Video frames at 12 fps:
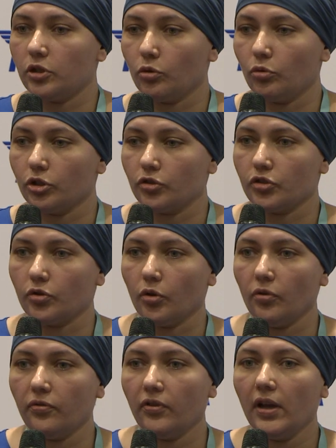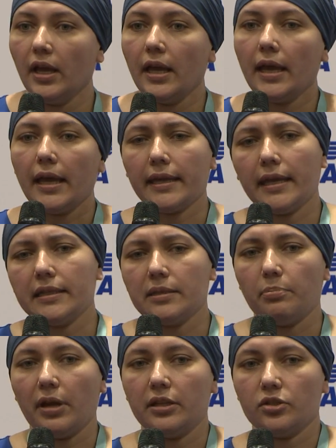you want to solve. Again,
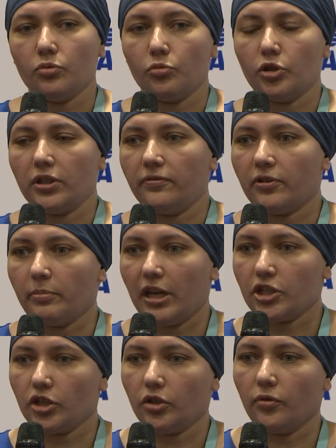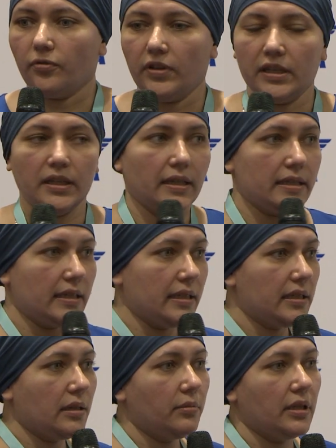depends on what information you feed in the
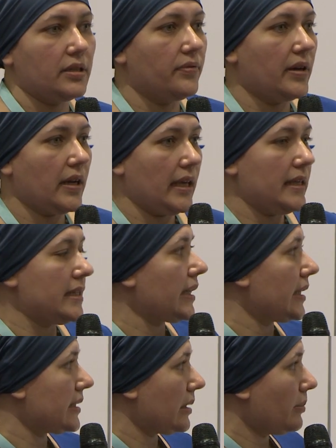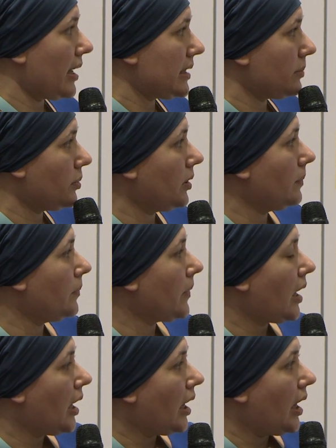system. It's very easy customizable.
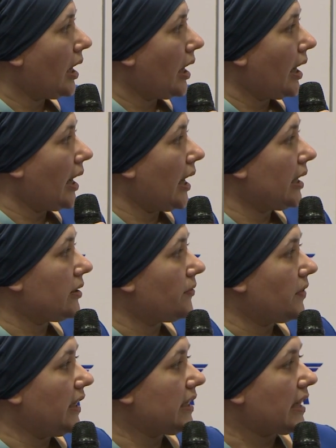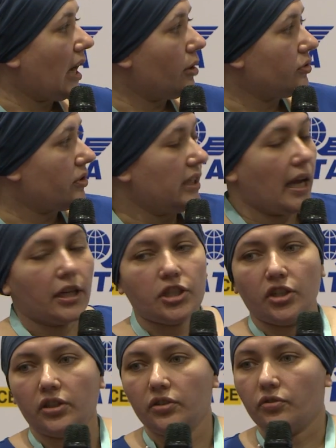And fleet count
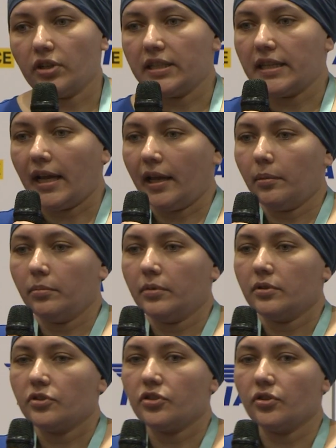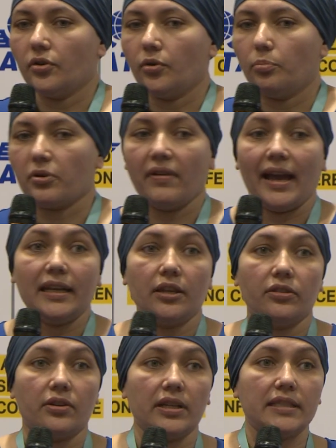reduction and retime. So
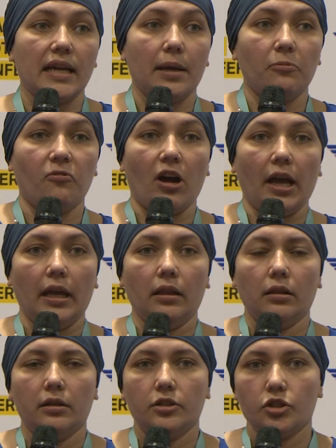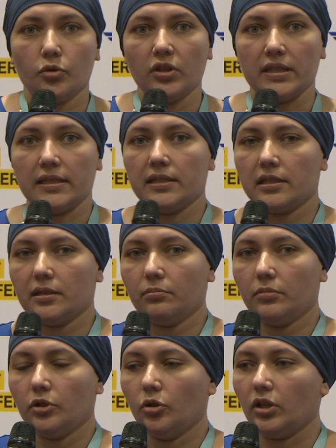providing the retime file to the
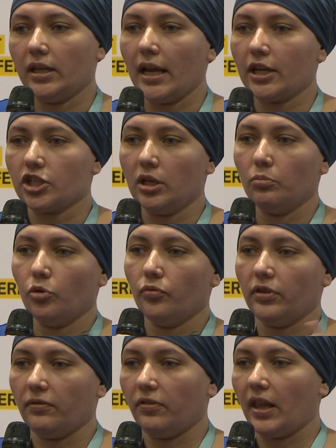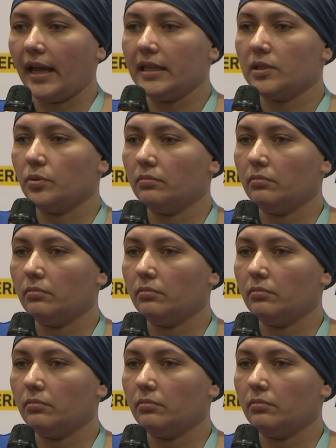system, you can actually move the flights